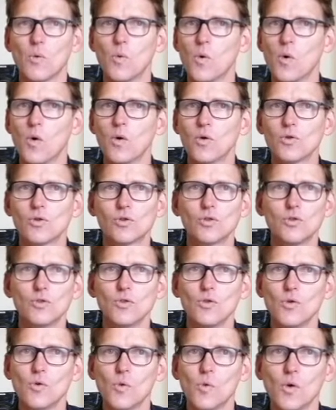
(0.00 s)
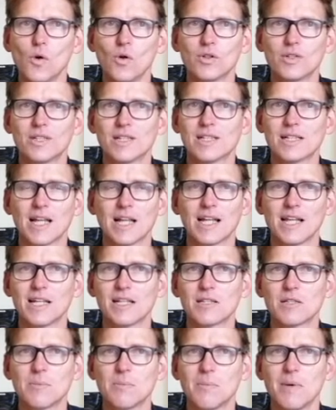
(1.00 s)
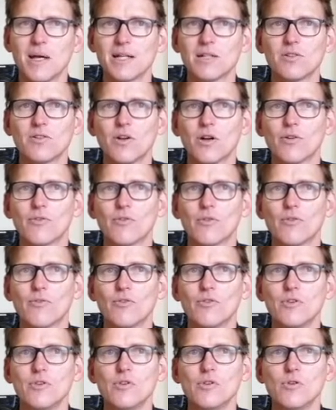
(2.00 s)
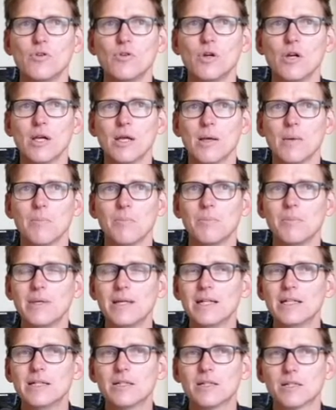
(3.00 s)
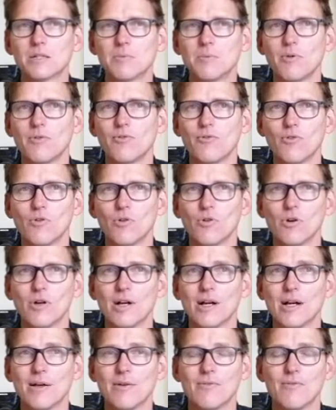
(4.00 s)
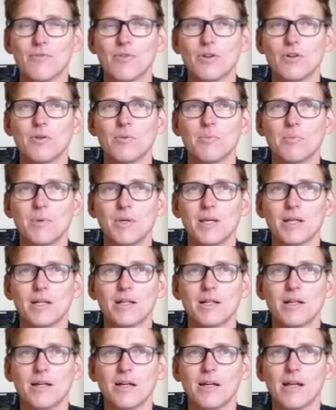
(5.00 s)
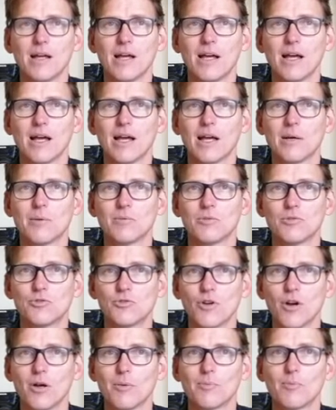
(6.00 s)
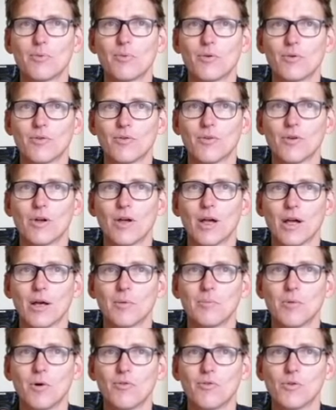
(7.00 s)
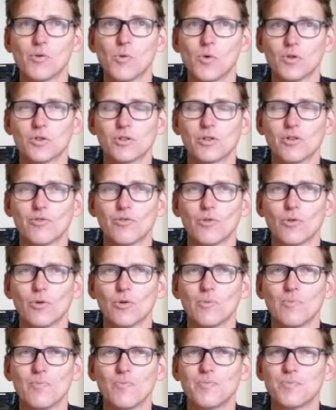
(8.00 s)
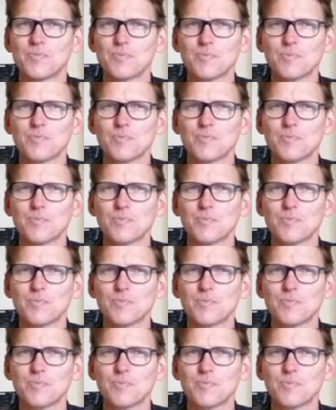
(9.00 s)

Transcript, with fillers: walk through water, and it's a matter of a few meters before a very big um, drop um, of a waterfall.